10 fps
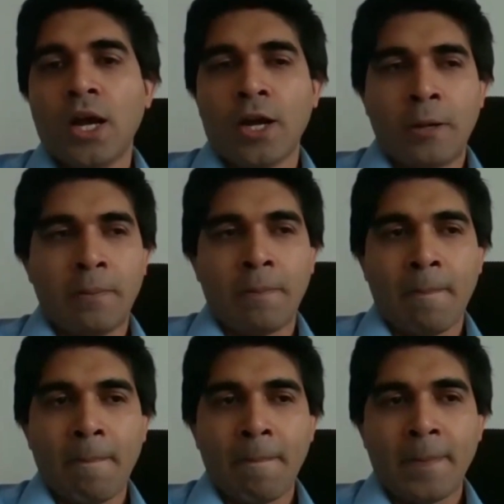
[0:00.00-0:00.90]

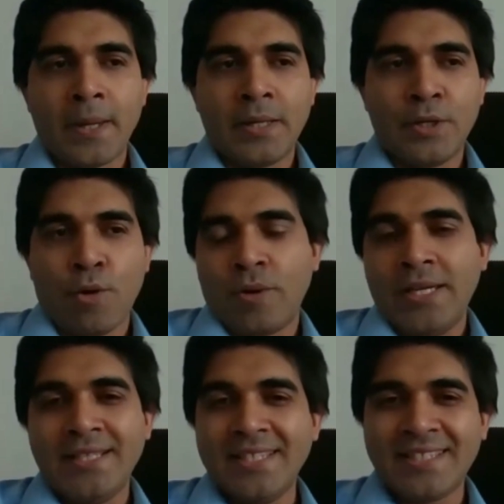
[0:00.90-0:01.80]
um, no
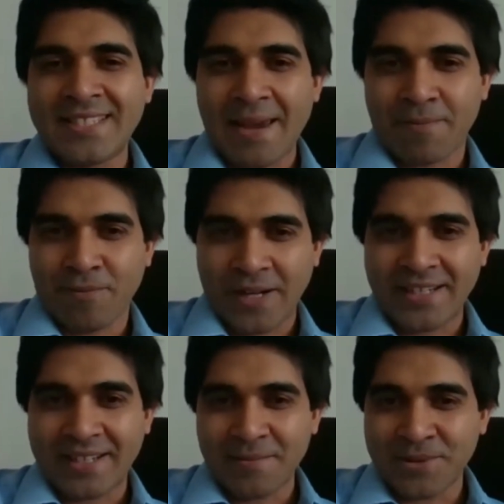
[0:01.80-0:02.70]
easy step
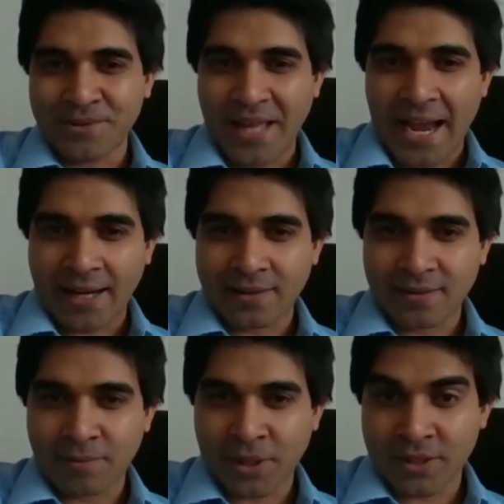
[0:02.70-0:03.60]
when it comes to that,
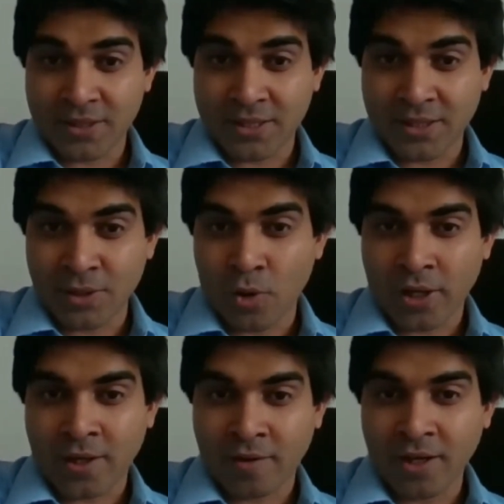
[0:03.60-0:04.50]
because this is
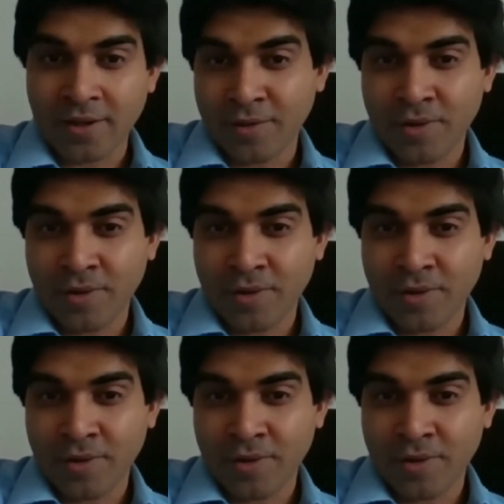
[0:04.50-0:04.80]
your career.